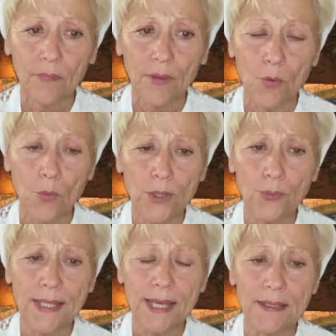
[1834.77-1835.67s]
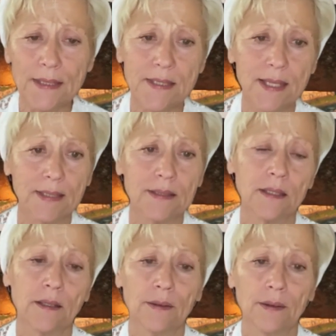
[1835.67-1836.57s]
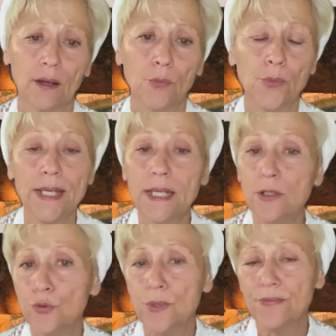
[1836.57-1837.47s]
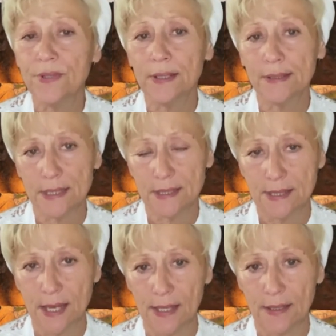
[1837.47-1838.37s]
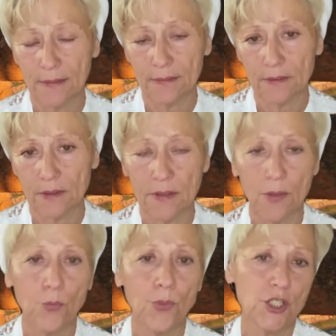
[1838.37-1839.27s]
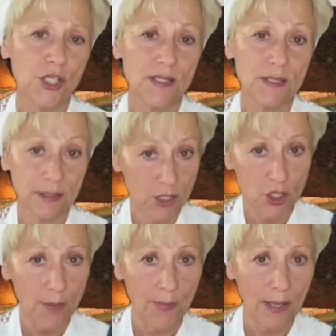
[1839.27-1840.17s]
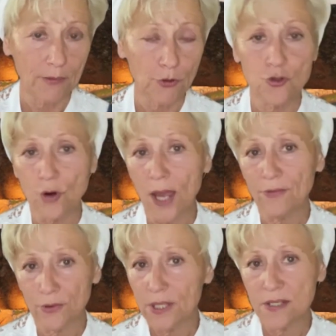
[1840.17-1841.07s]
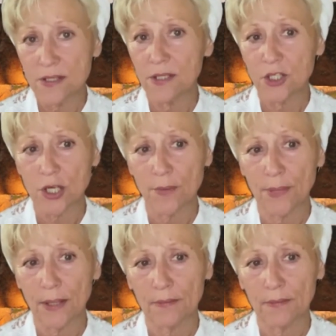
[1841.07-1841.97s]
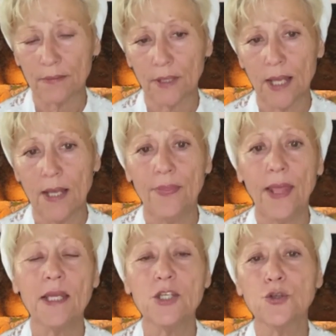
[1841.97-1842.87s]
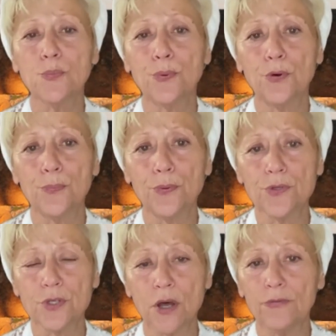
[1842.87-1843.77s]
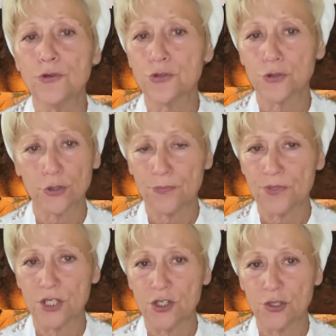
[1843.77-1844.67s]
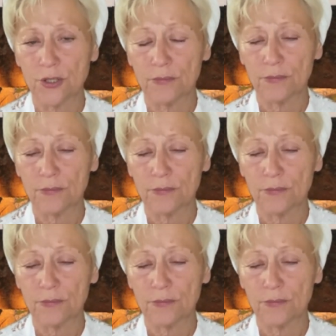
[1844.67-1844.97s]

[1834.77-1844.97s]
what we get is that we need to reveal the inside, which is the neshama. The driver is the neshama. That is the purpose of the circumcision